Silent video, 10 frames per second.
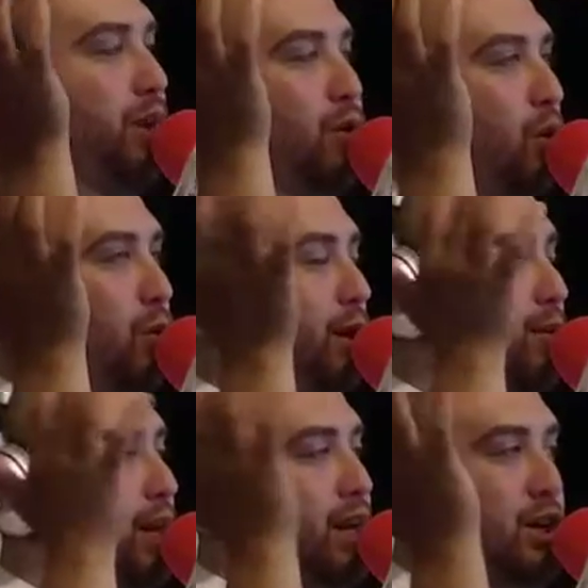of old
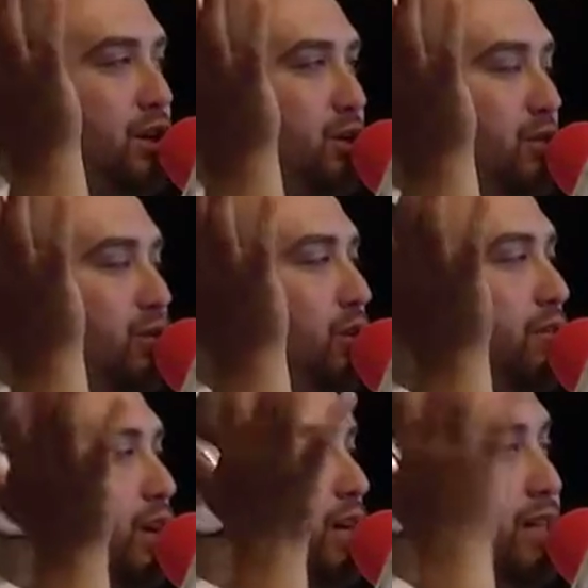women in huge
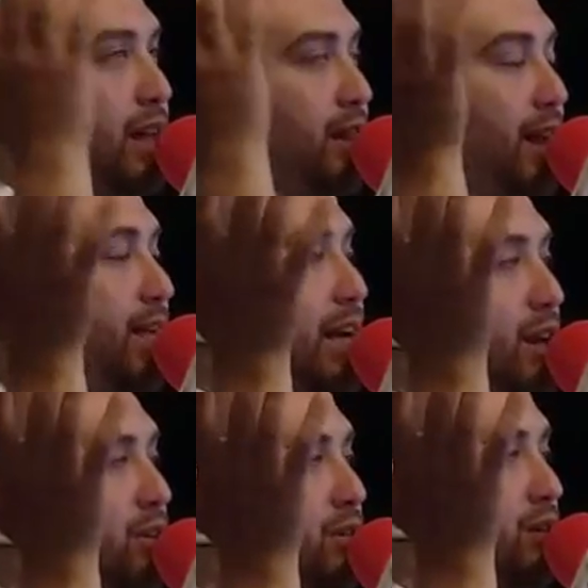movies, and then
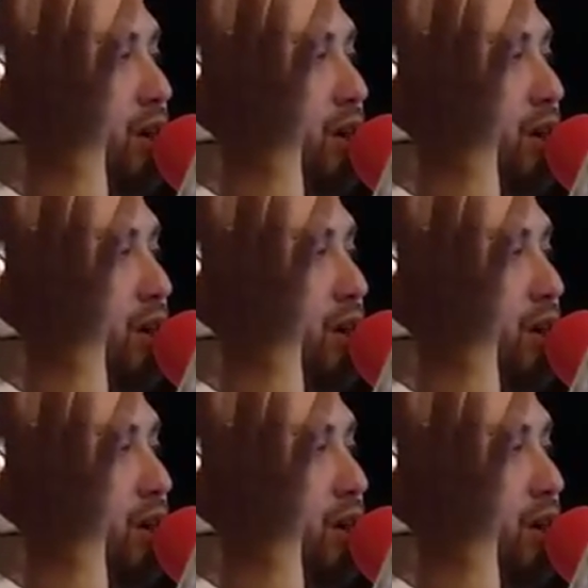getting